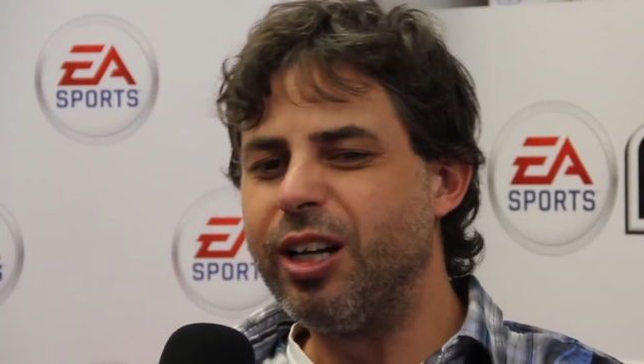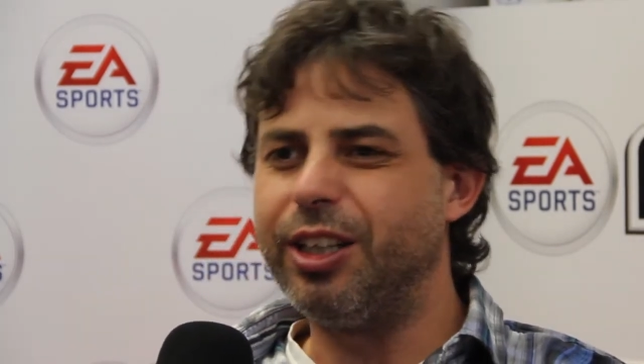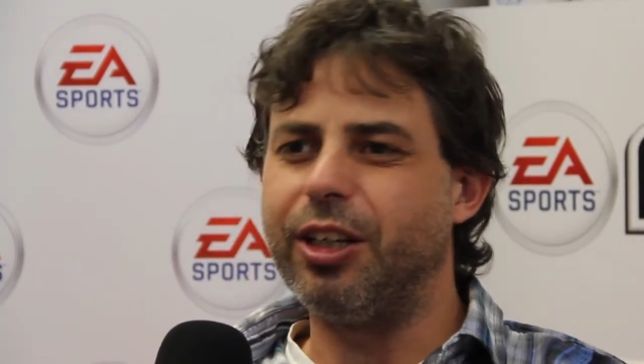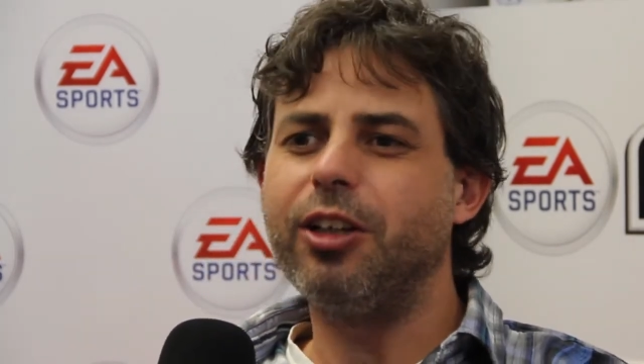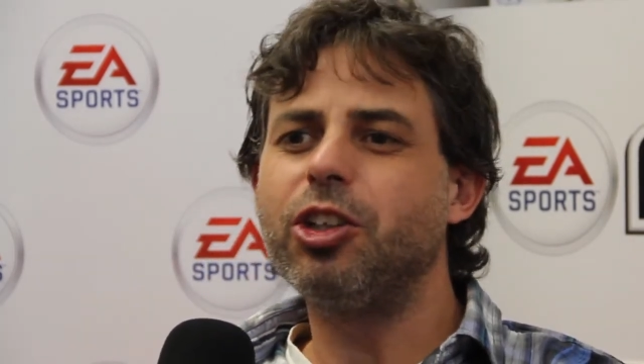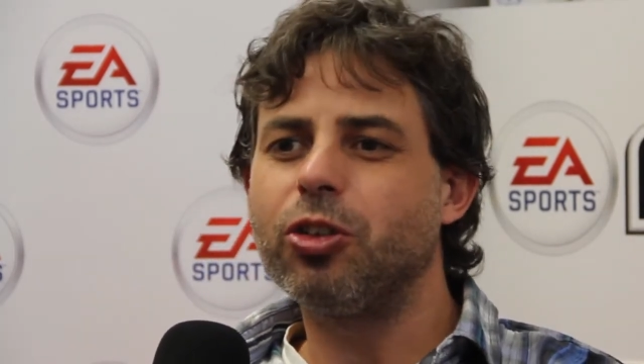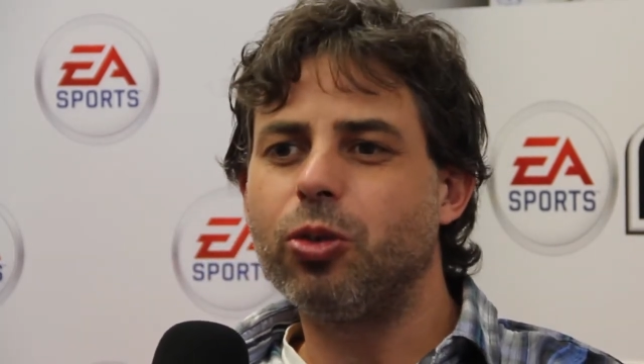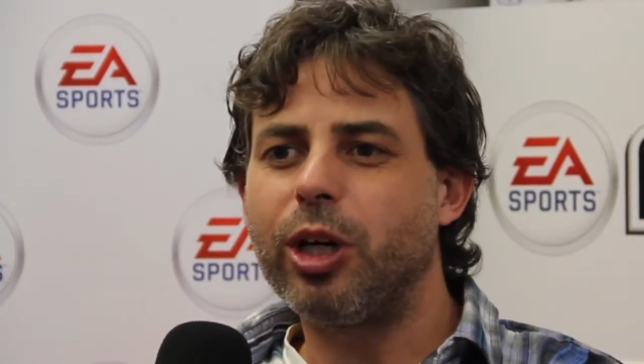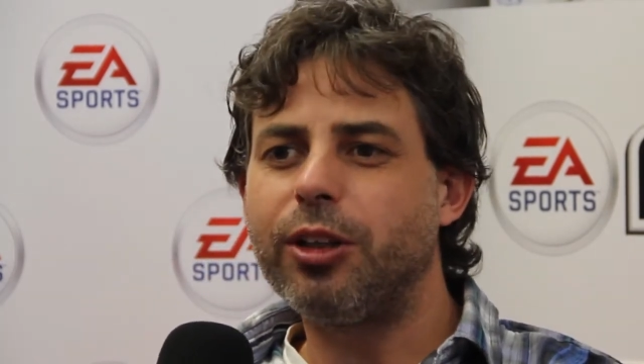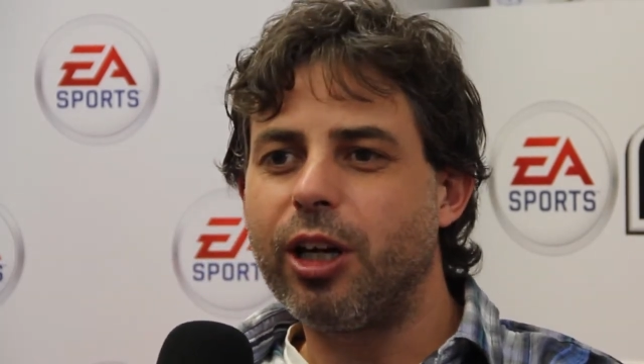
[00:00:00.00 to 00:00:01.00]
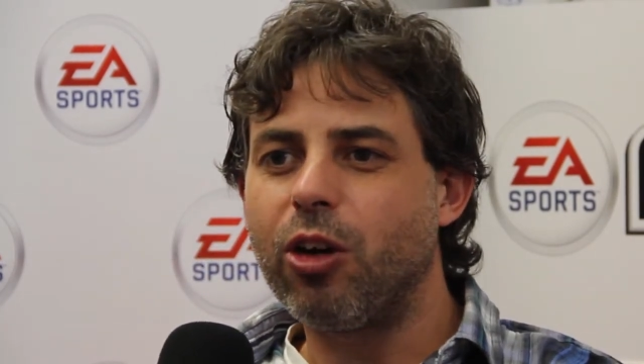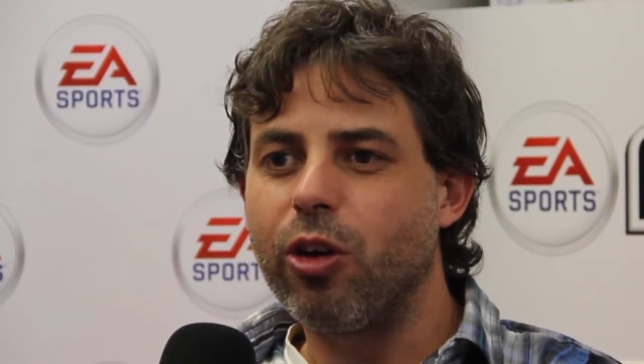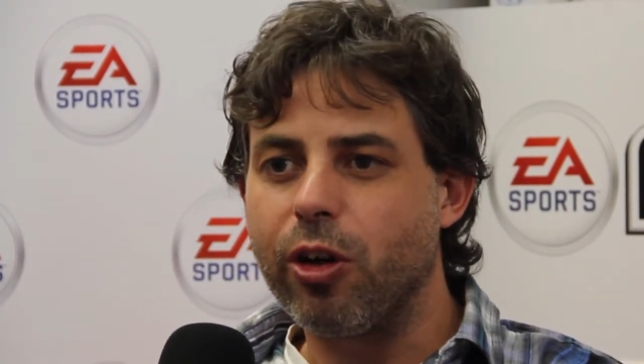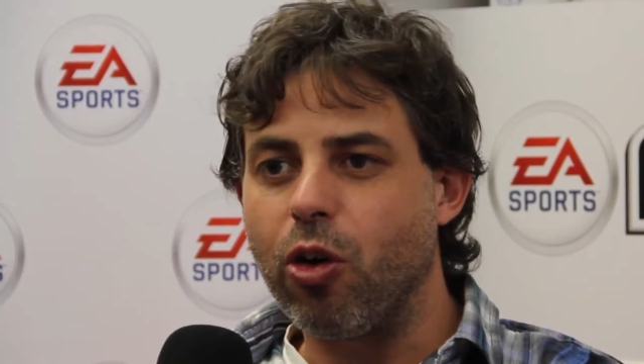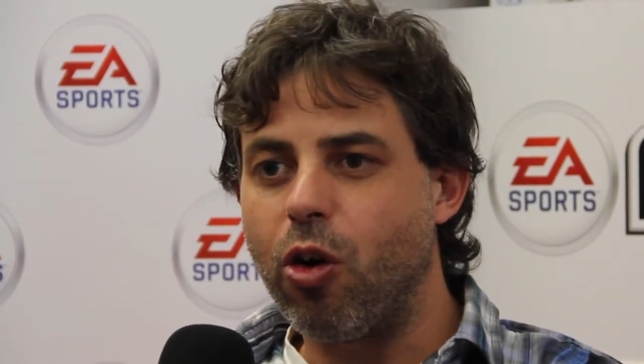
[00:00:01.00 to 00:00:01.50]
In addition to that, there
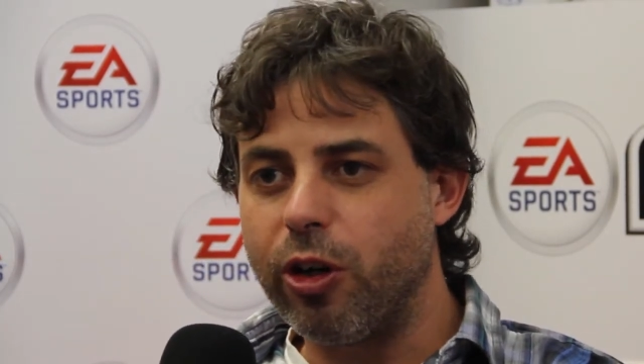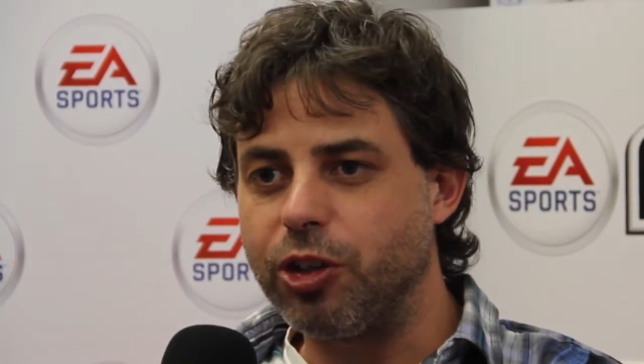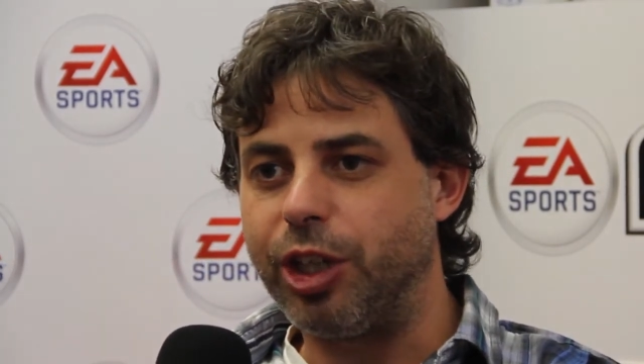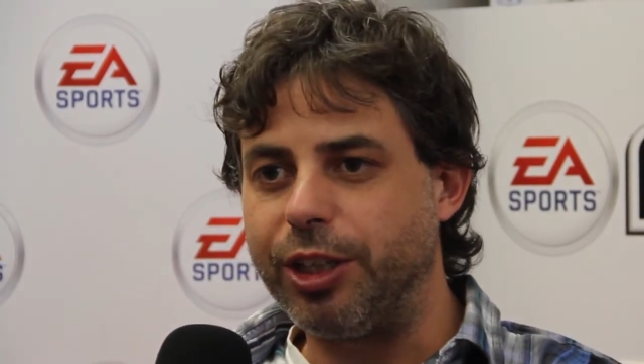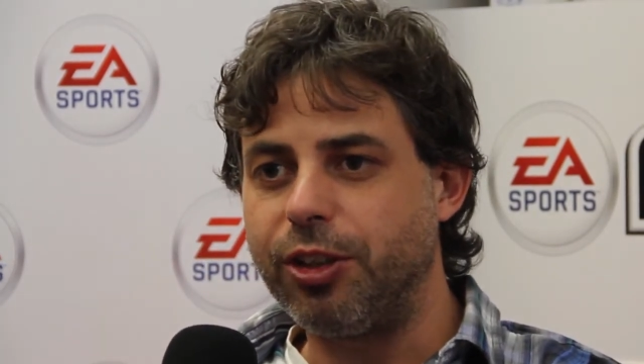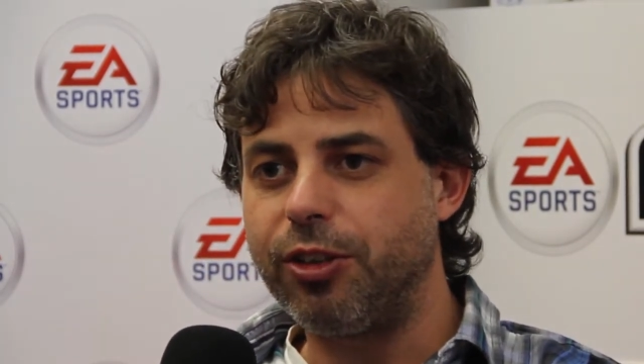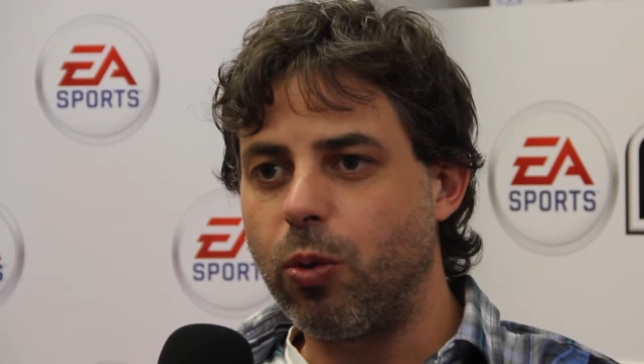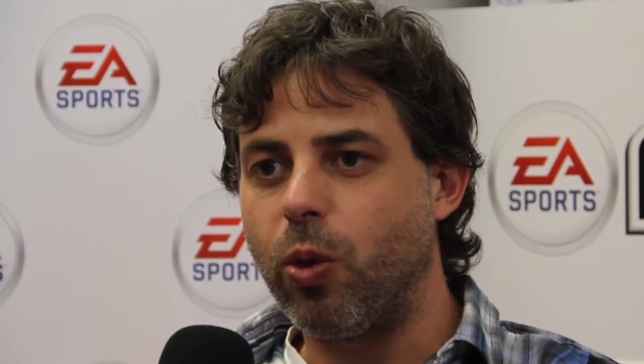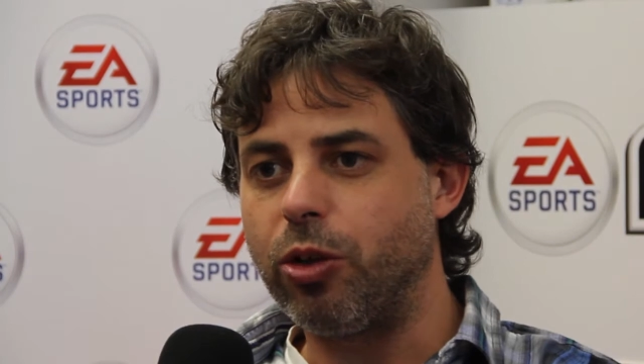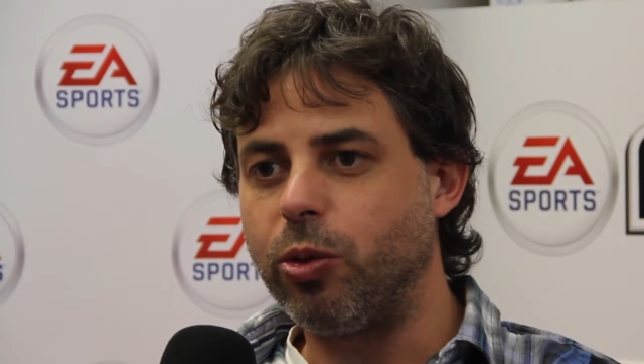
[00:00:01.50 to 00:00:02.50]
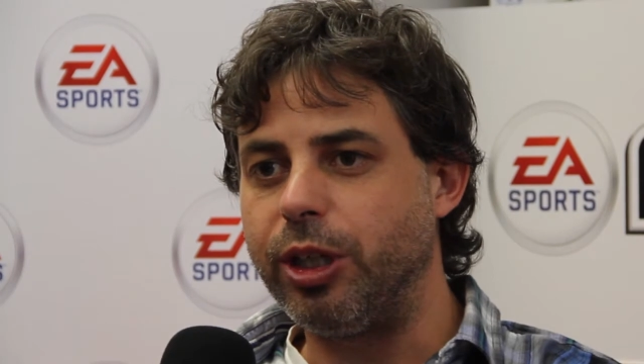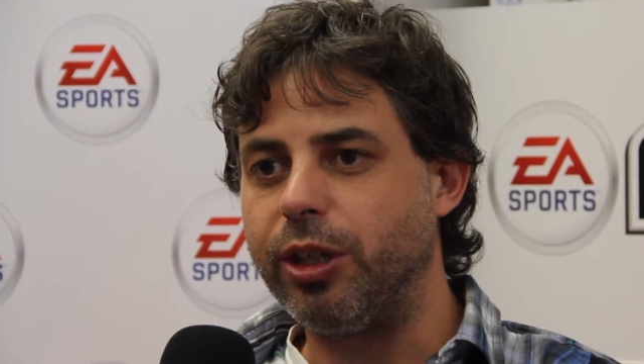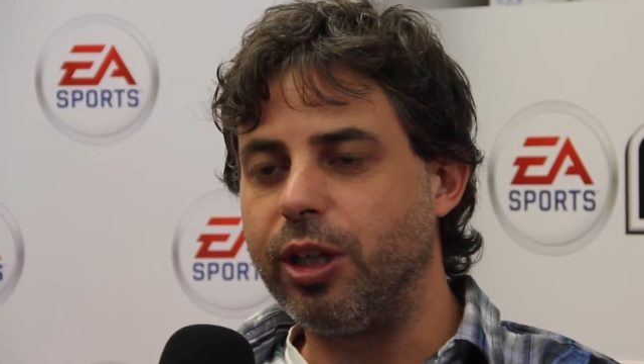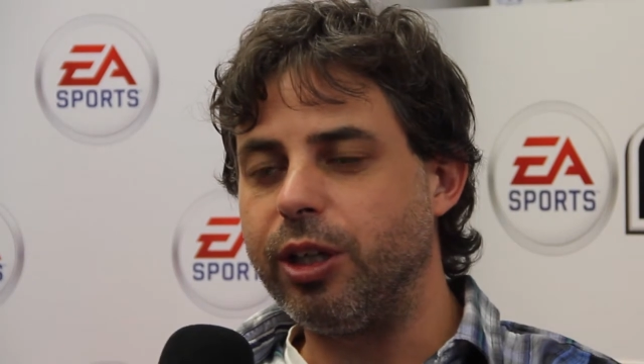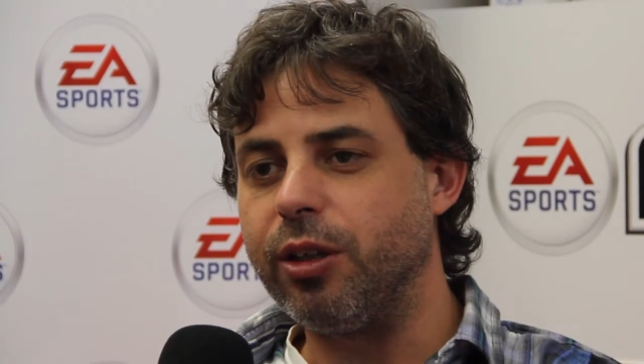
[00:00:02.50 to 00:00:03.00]
are other changes that we're doing
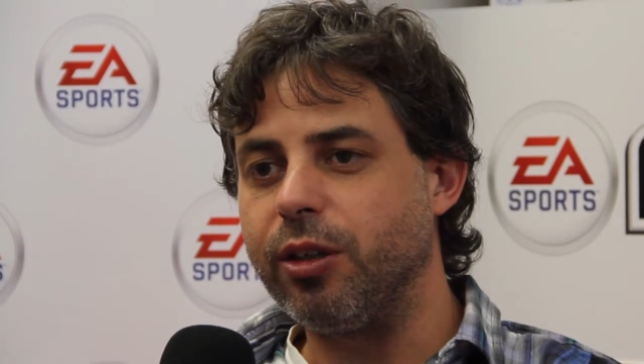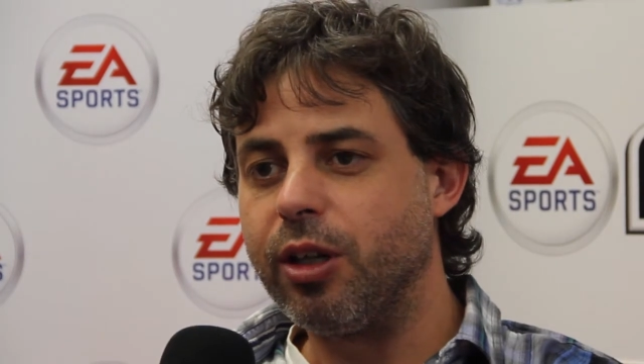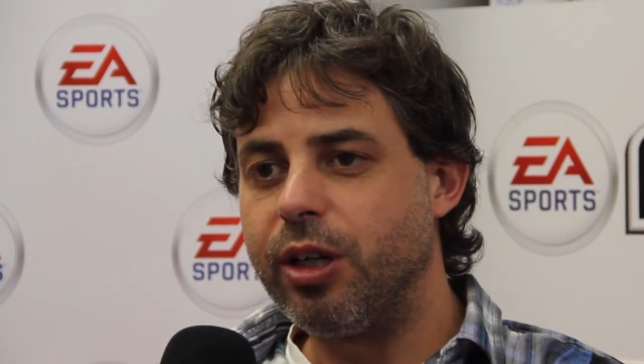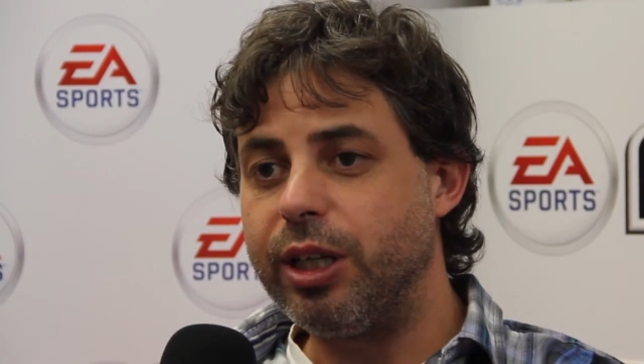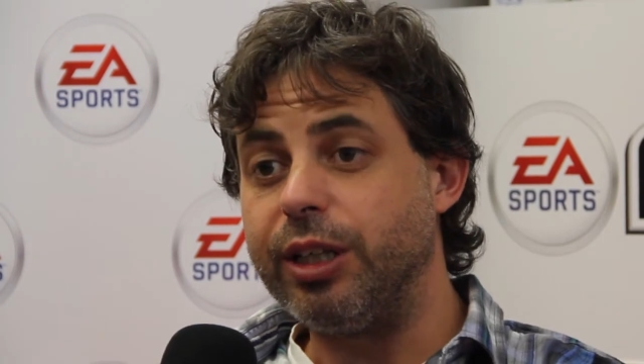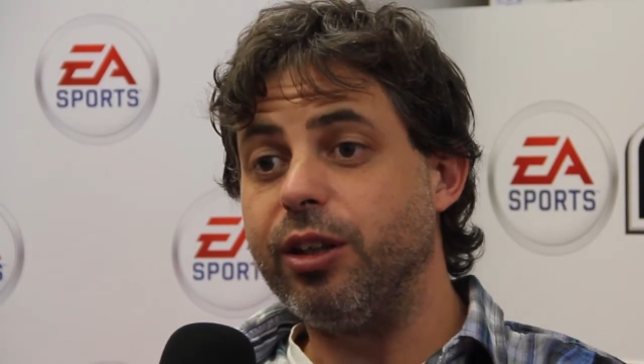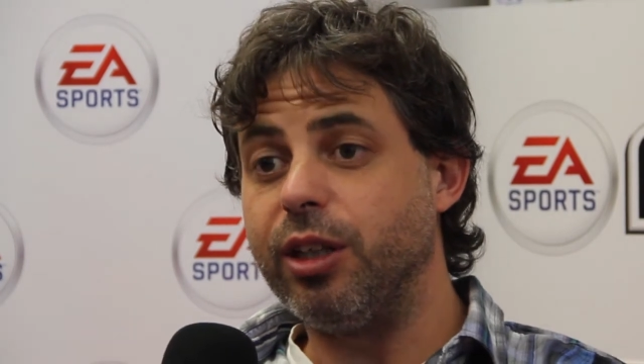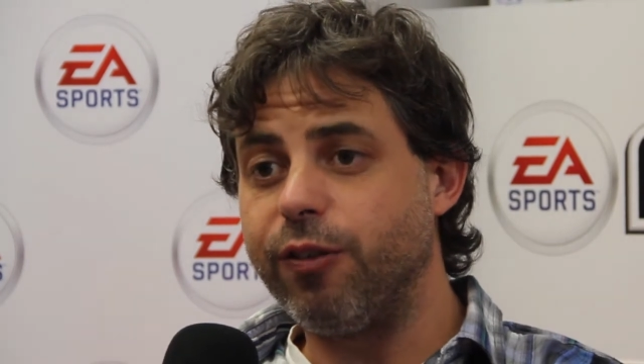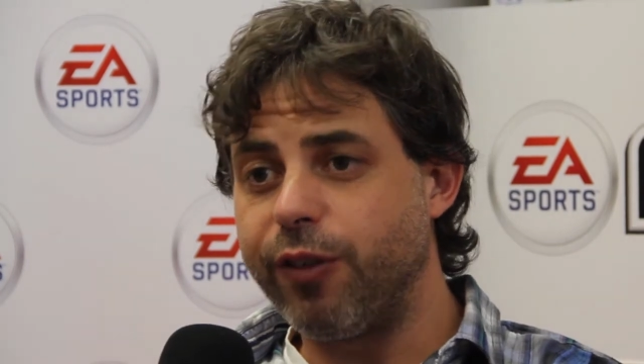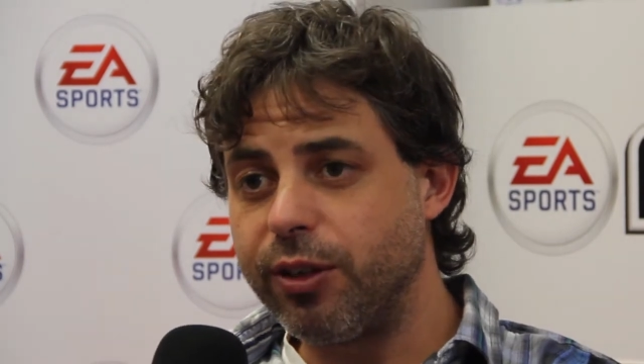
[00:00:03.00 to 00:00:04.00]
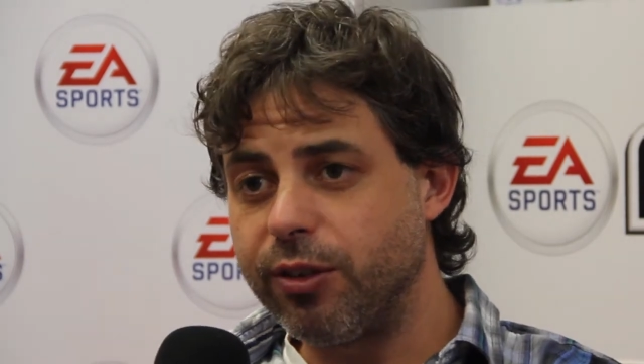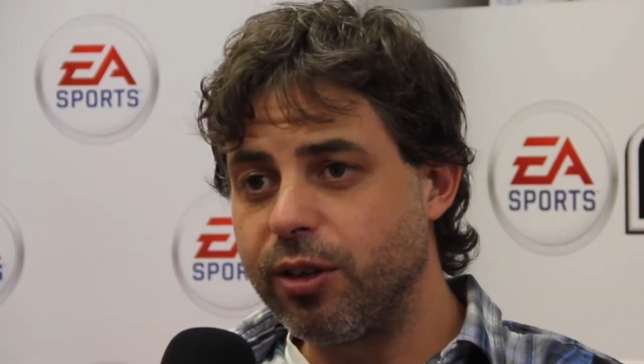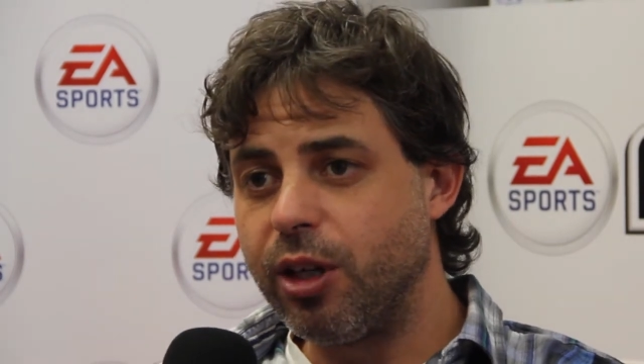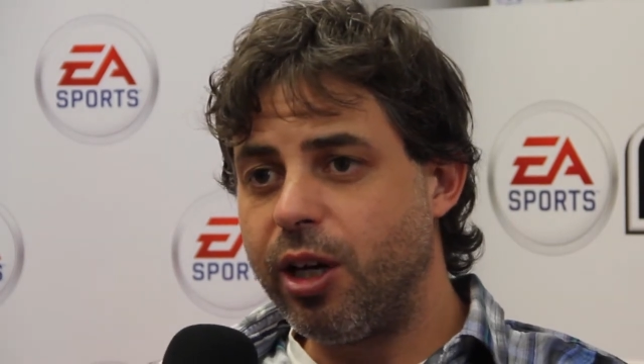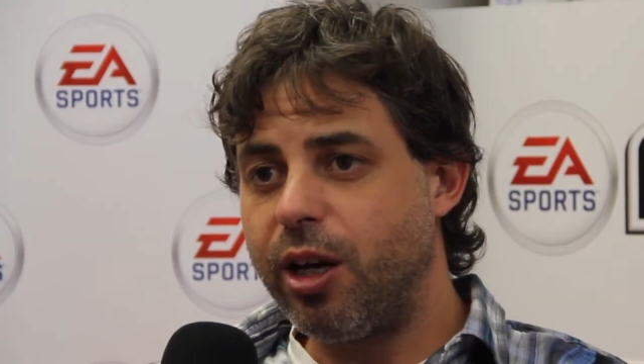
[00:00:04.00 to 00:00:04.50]
in defense